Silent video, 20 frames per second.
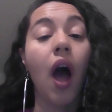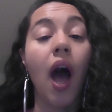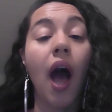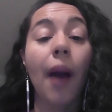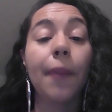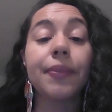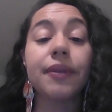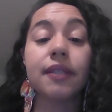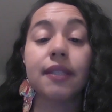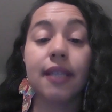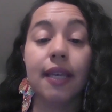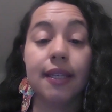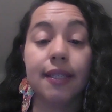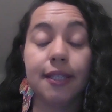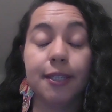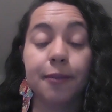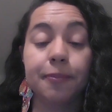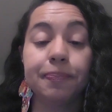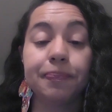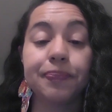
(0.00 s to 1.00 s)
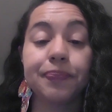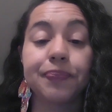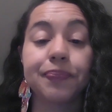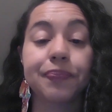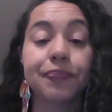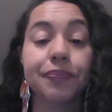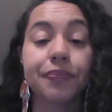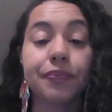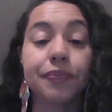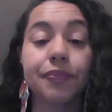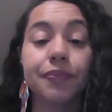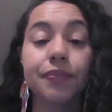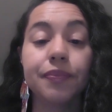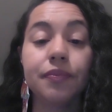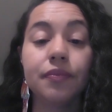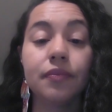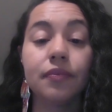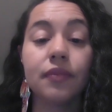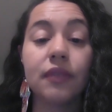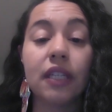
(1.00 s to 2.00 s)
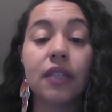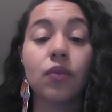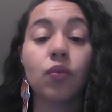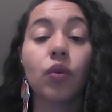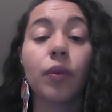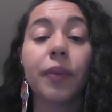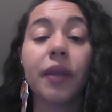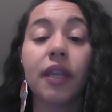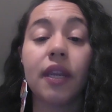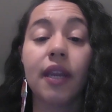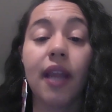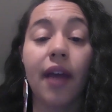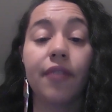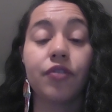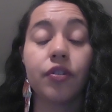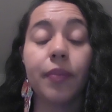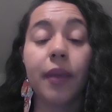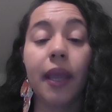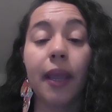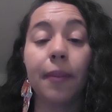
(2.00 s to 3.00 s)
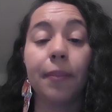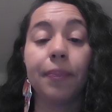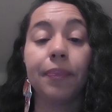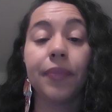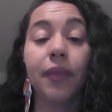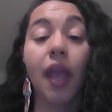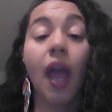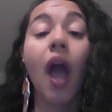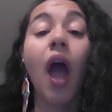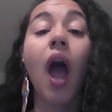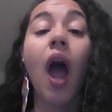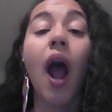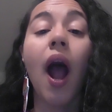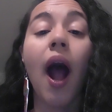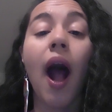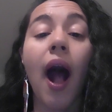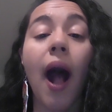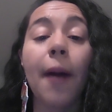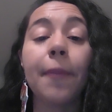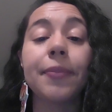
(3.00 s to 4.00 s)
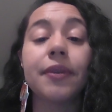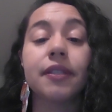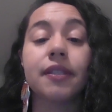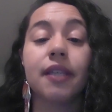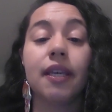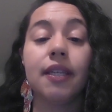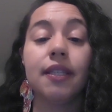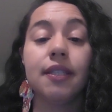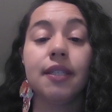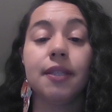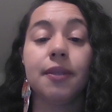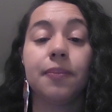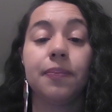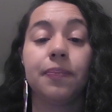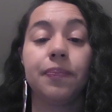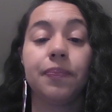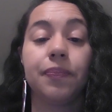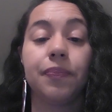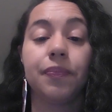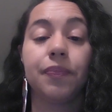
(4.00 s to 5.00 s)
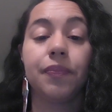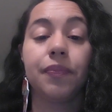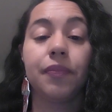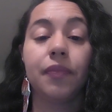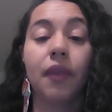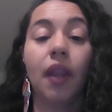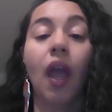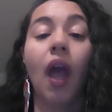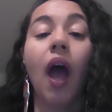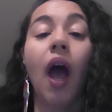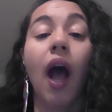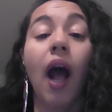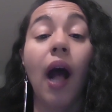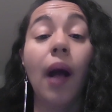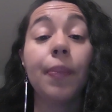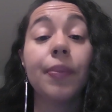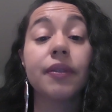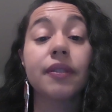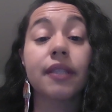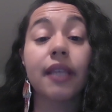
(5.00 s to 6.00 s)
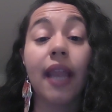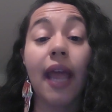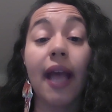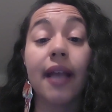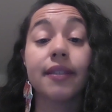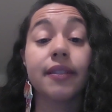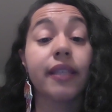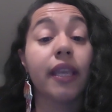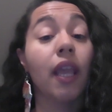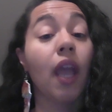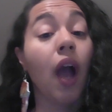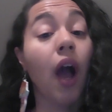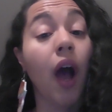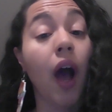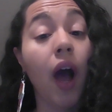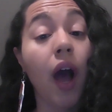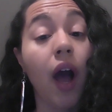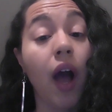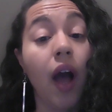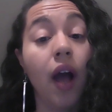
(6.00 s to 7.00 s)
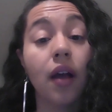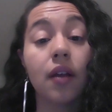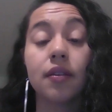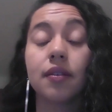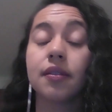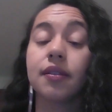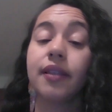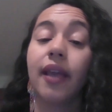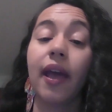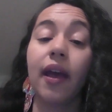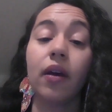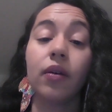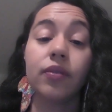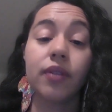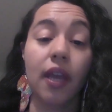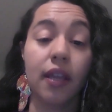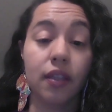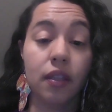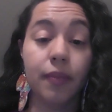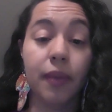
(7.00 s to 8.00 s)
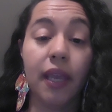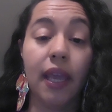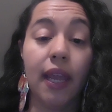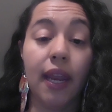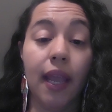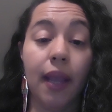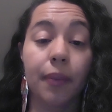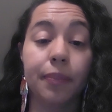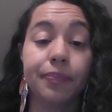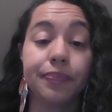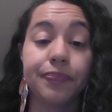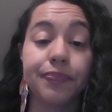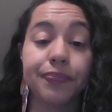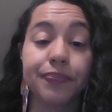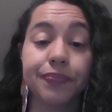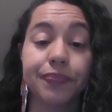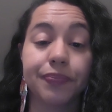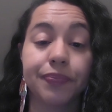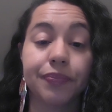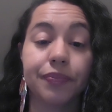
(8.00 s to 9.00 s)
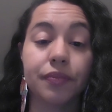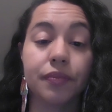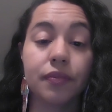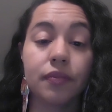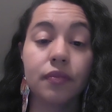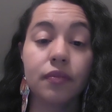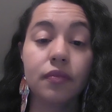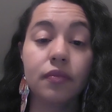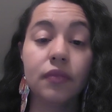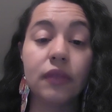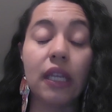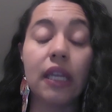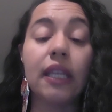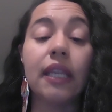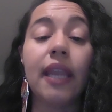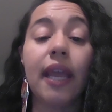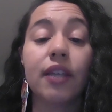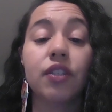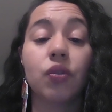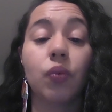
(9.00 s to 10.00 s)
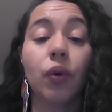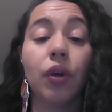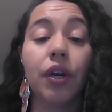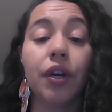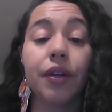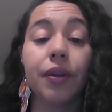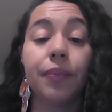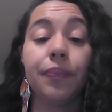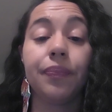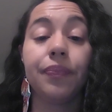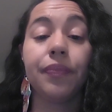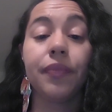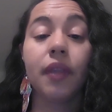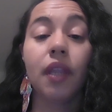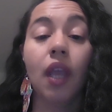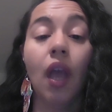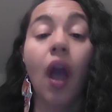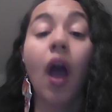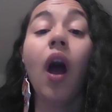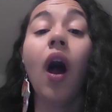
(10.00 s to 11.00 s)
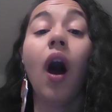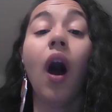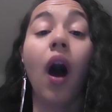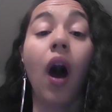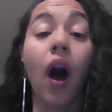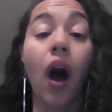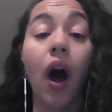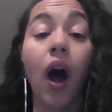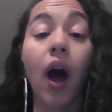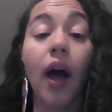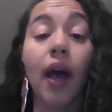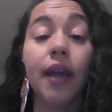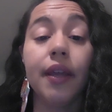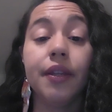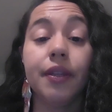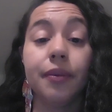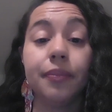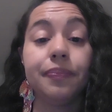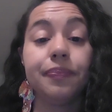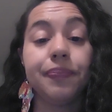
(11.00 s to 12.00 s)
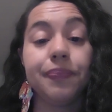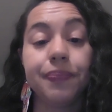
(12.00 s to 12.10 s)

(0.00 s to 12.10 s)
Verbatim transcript: Opposite. Repeat it after me. Opposite opposite has the ah sound at the beginning. Next word, odd.